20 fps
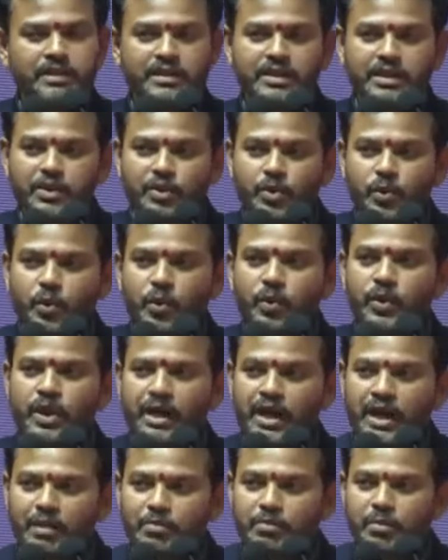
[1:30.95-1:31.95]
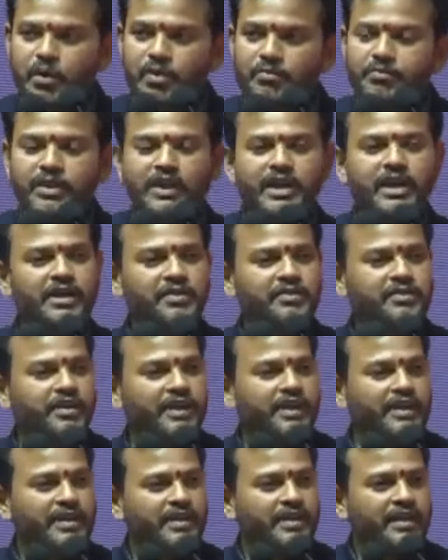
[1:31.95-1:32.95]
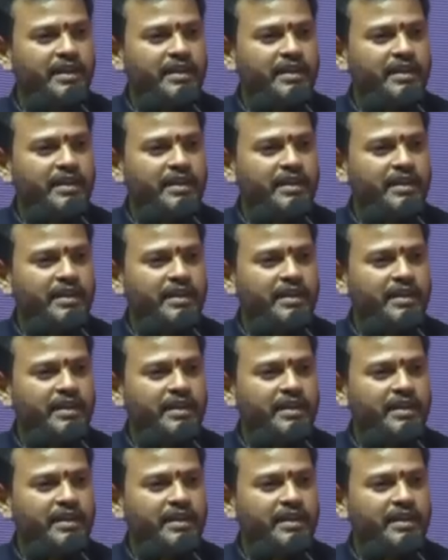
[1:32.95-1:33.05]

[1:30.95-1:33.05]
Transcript: the drone hub of the country.